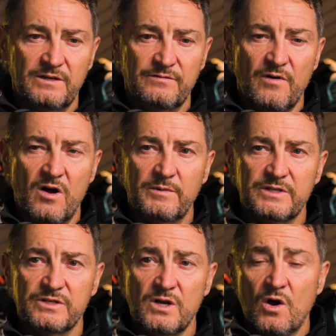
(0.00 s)

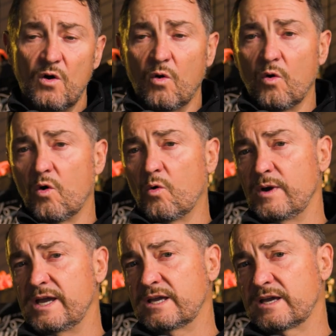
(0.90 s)
environments, or
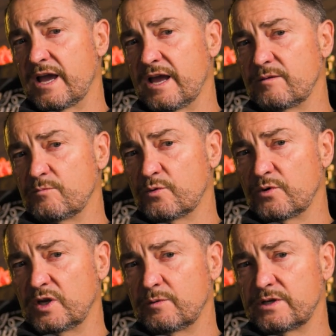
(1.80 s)
we can
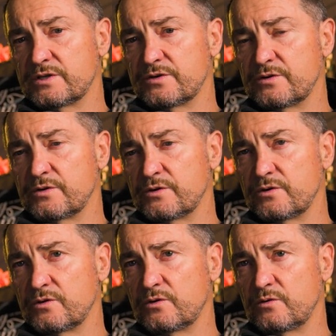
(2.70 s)
put you
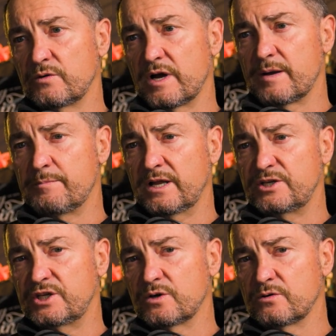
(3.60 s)
into
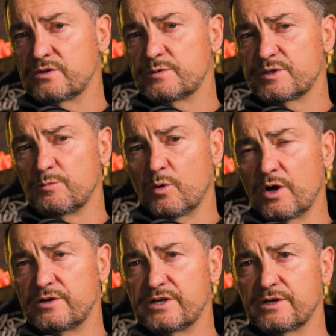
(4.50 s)
pensions, small
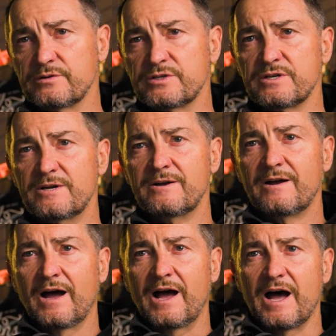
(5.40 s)
hotels,
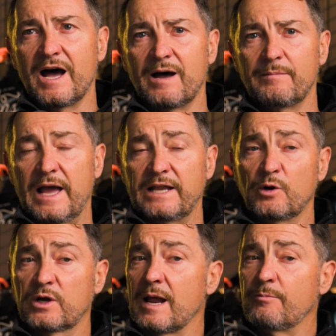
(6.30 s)
and
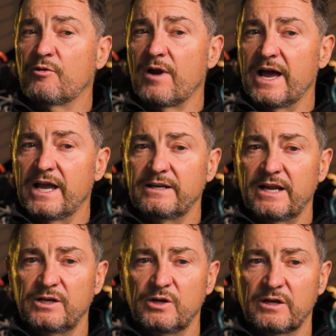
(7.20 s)
you can upgrade
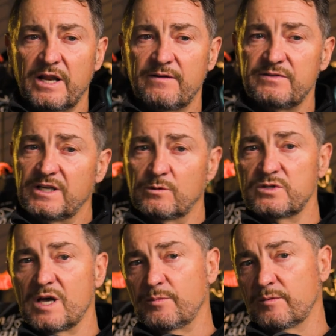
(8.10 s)
and you can have single
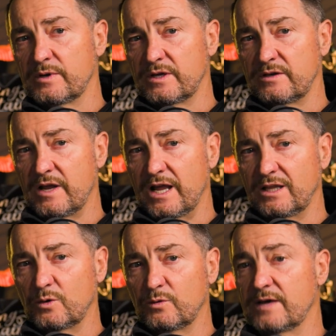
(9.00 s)
supplement,
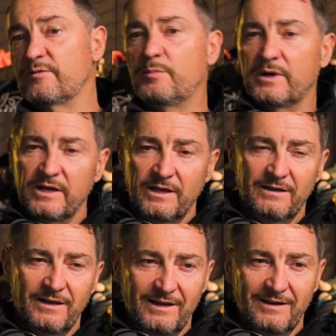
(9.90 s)
and you'll never
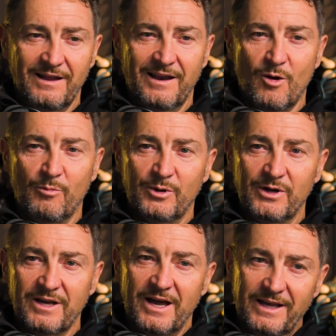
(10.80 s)
be in an
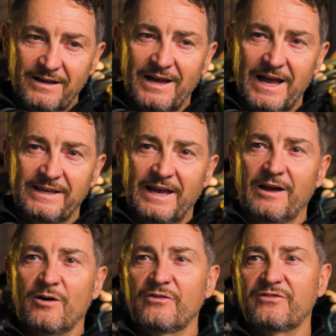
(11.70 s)
albergue, aka
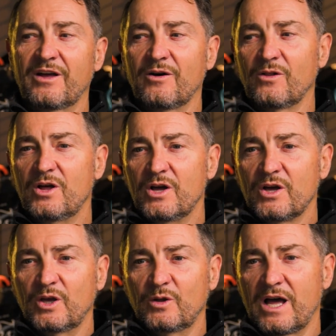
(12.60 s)
hostel.
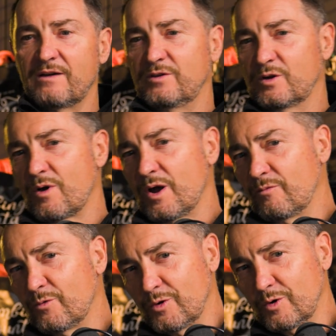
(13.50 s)
You'll have your
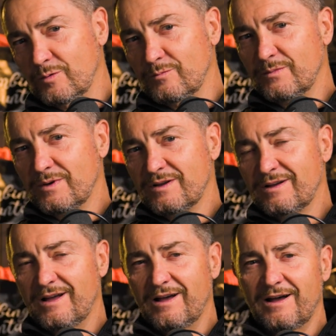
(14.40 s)
own room
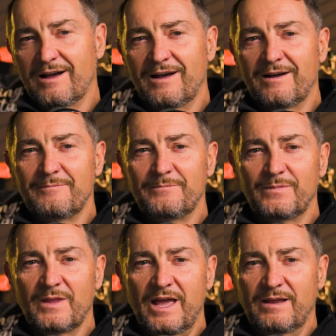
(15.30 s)

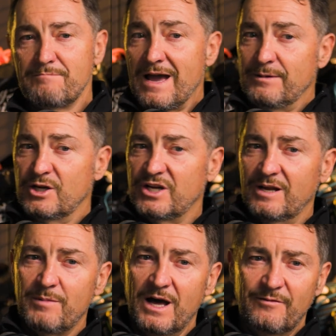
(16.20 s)
and maybe a
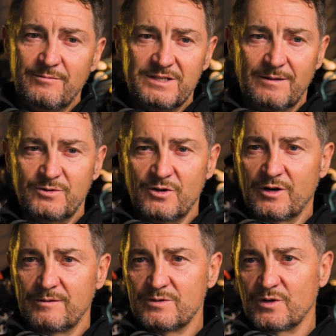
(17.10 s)
shared bathroom
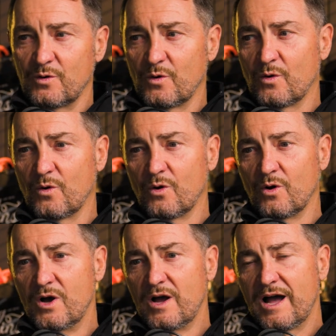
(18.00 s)
sometimes, or